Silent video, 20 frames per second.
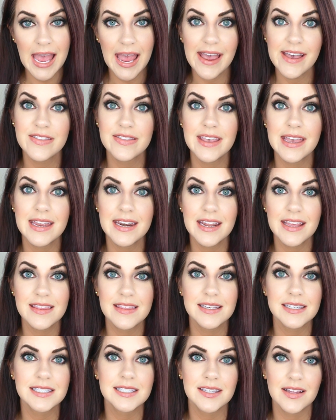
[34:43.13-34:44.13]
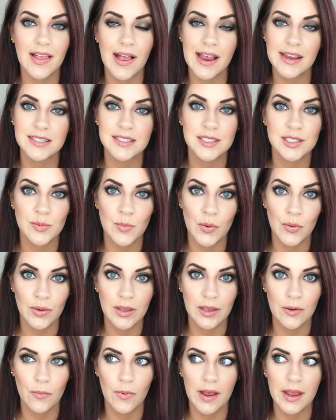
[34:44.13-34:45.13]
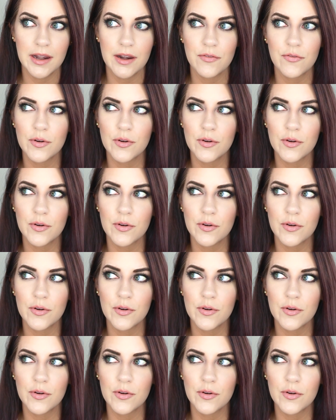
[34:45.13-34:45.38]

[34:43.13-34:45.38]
and then this last smoky one.